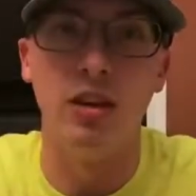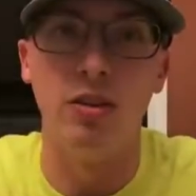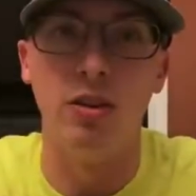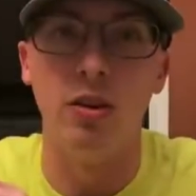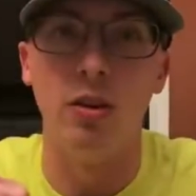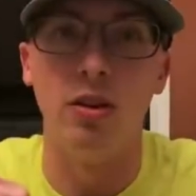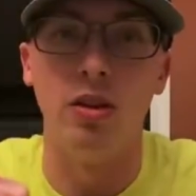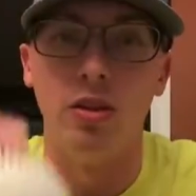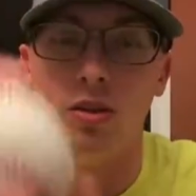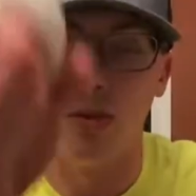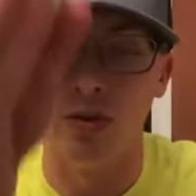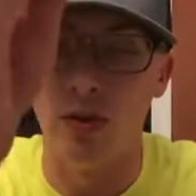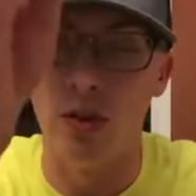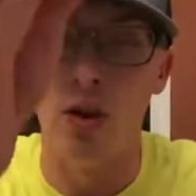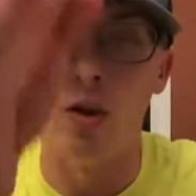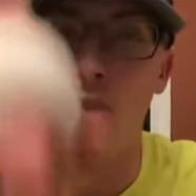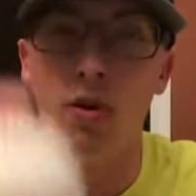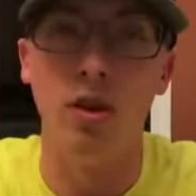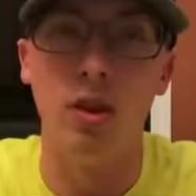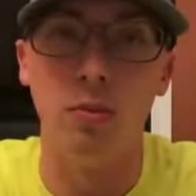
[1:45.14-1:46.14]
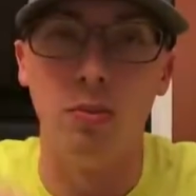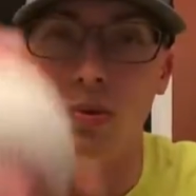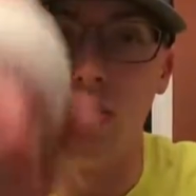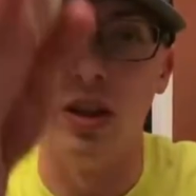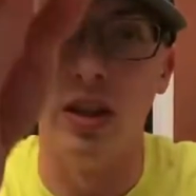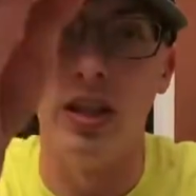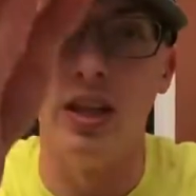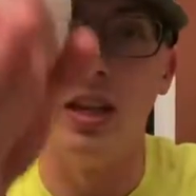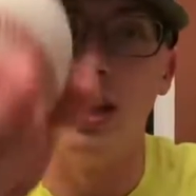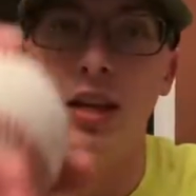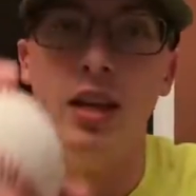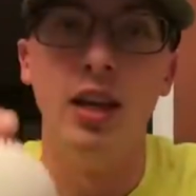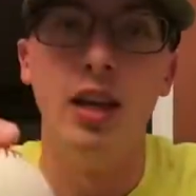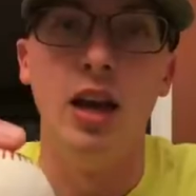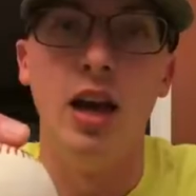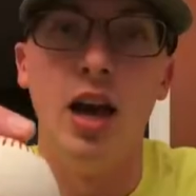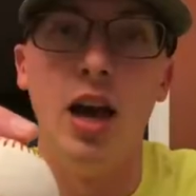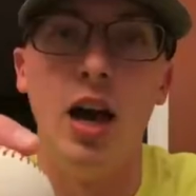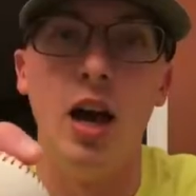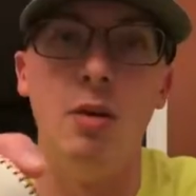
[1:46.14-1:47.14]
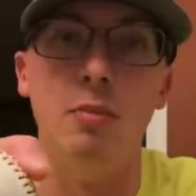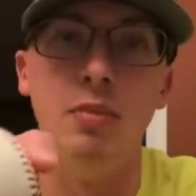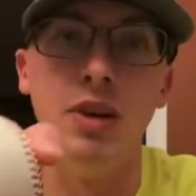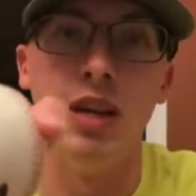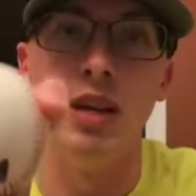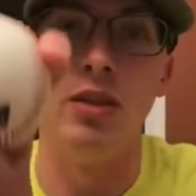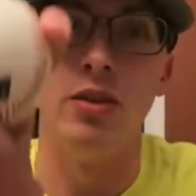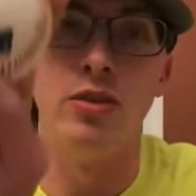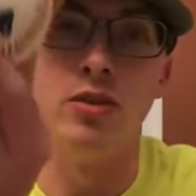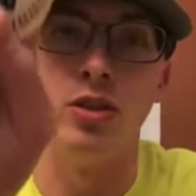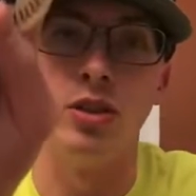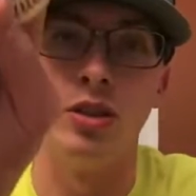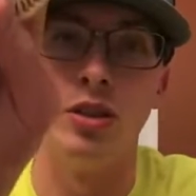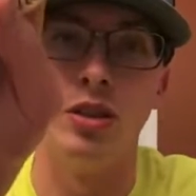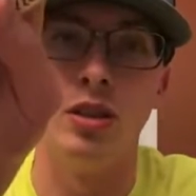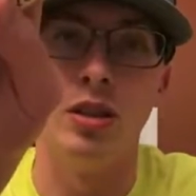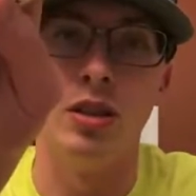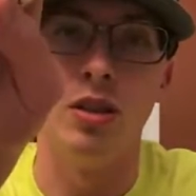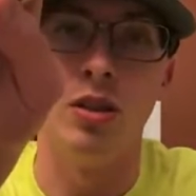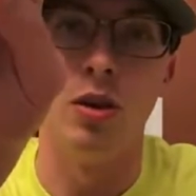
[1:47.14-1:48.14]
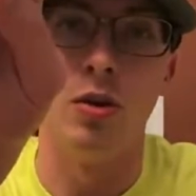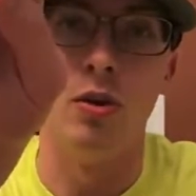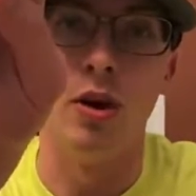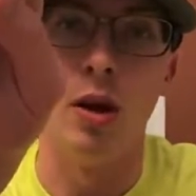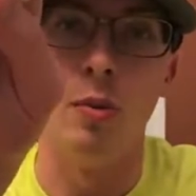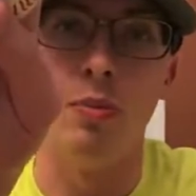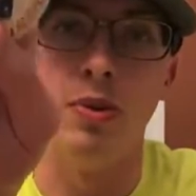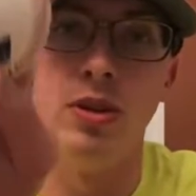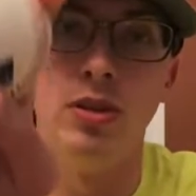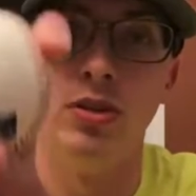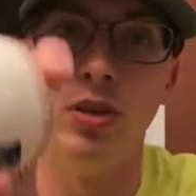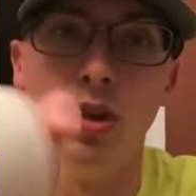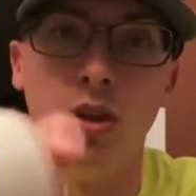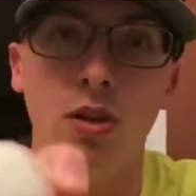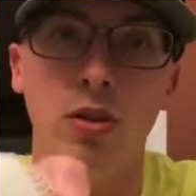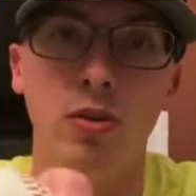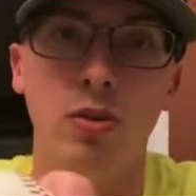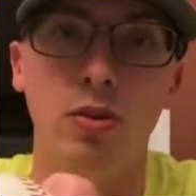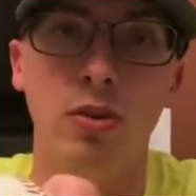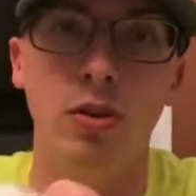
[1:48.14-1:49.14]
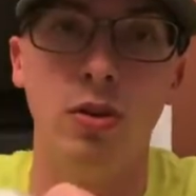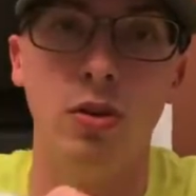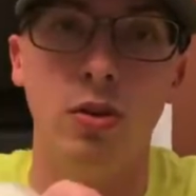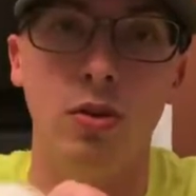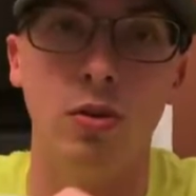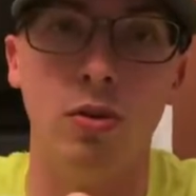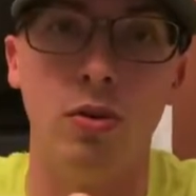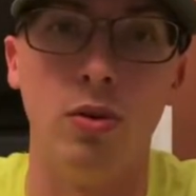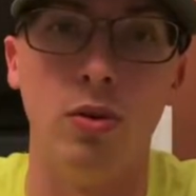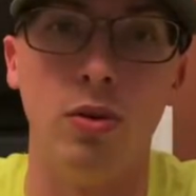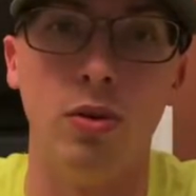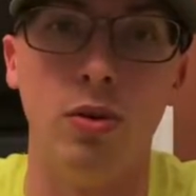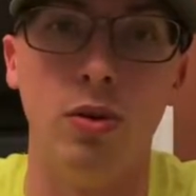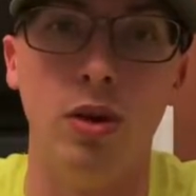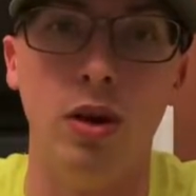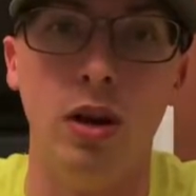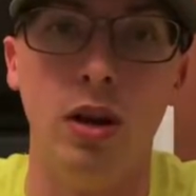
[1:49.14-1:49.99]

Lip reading: of or the heart of the plate, either just throw it up in the zone or